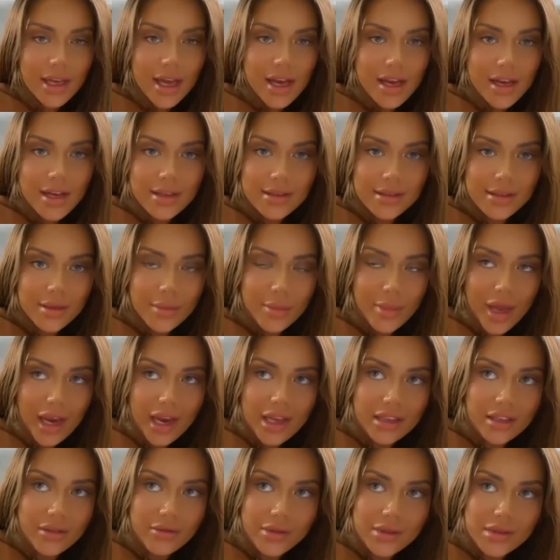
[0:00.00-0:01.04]
Scars are
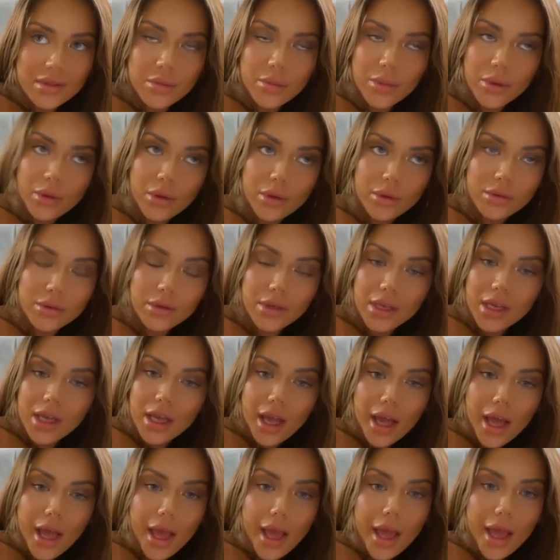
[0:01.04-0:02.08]
barely visible.
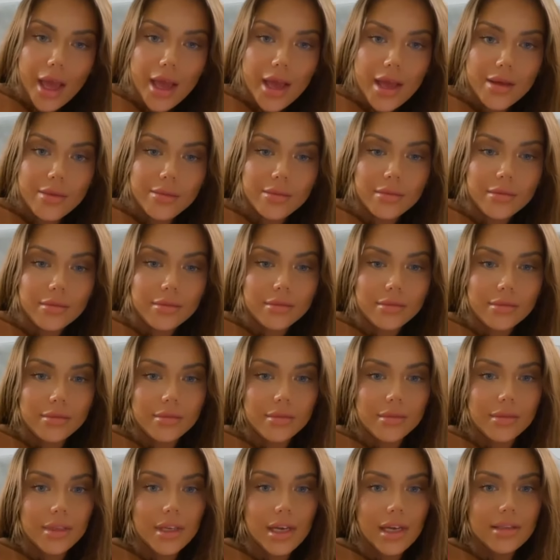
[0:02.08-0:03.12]
Um,
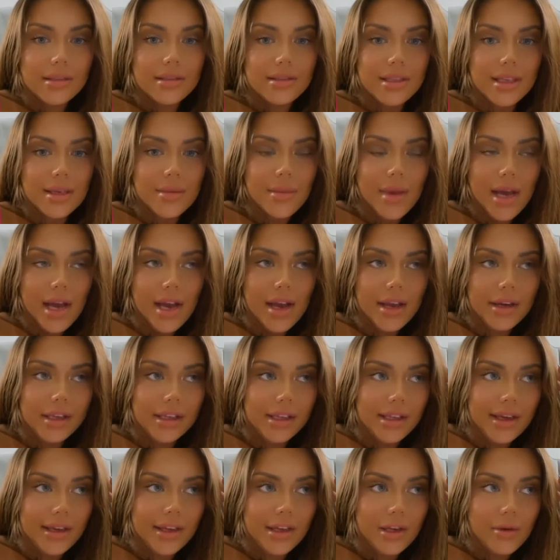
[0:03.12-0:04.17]
I'd say mine
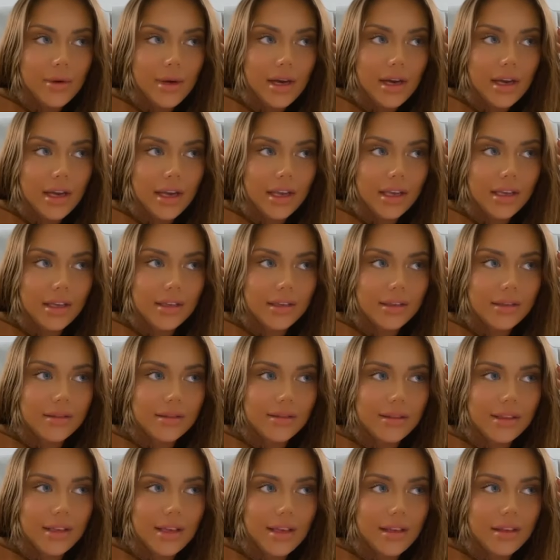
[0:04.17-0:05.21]
are like quite
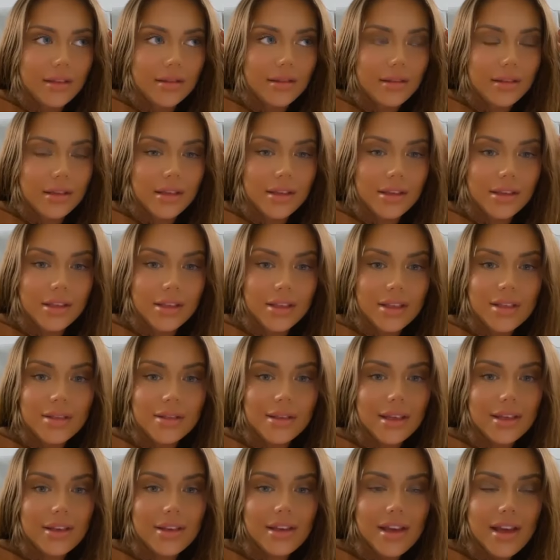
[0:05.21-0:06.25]
like,
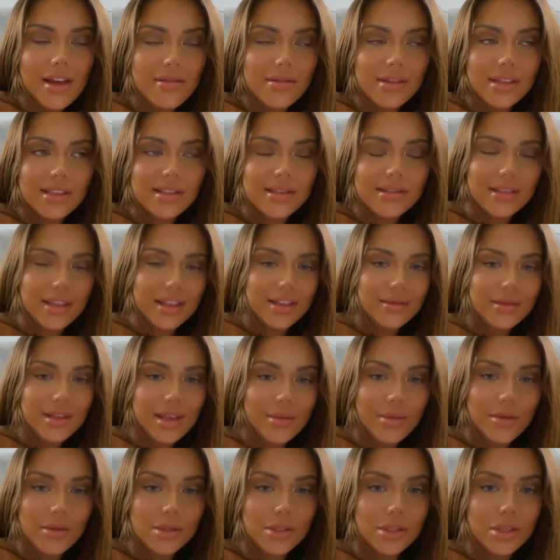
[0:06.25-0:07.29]
like you can't really see them
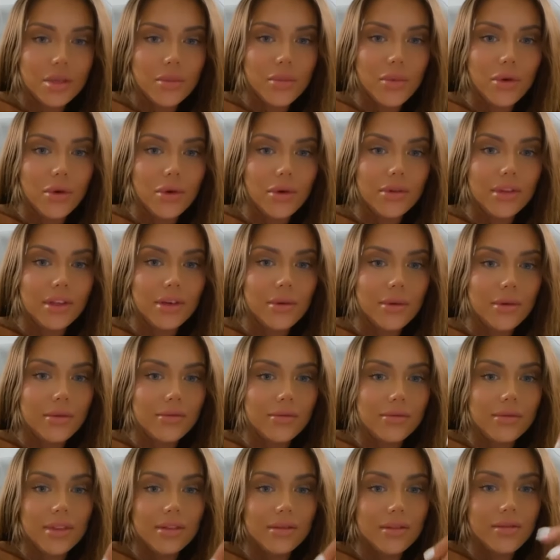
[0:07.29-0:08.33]
that much anymore. They
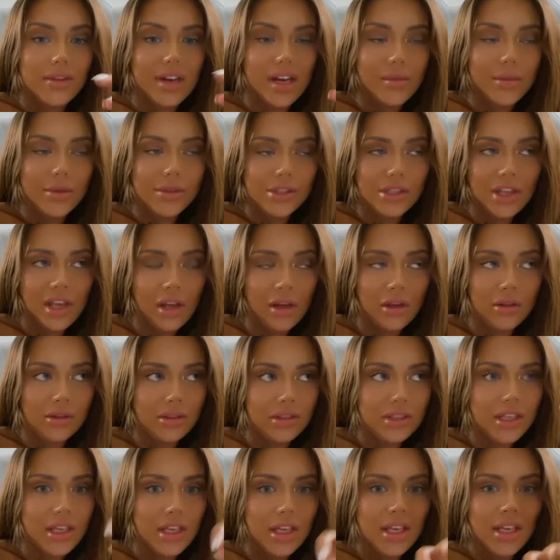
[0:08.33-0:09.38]
they're very much
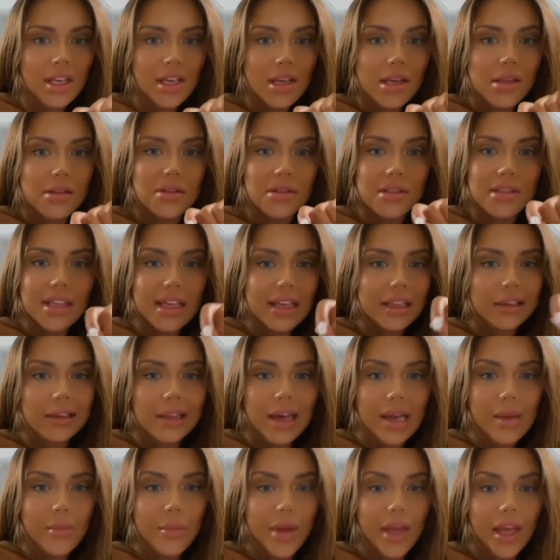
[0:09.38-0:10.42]
healed, just like
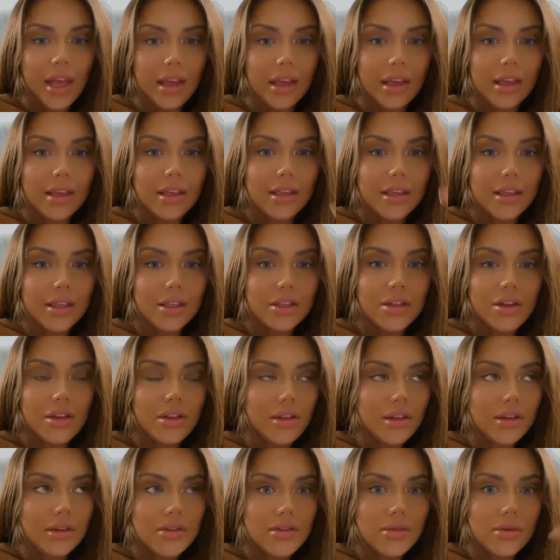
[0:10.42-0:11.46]
light pink,
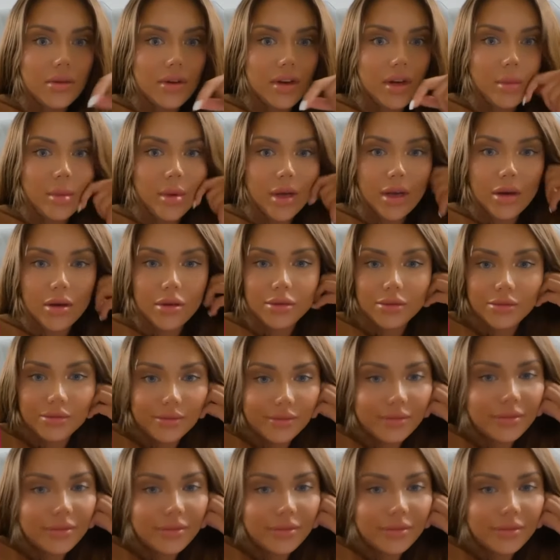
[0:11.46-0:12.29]
nothing to worry about.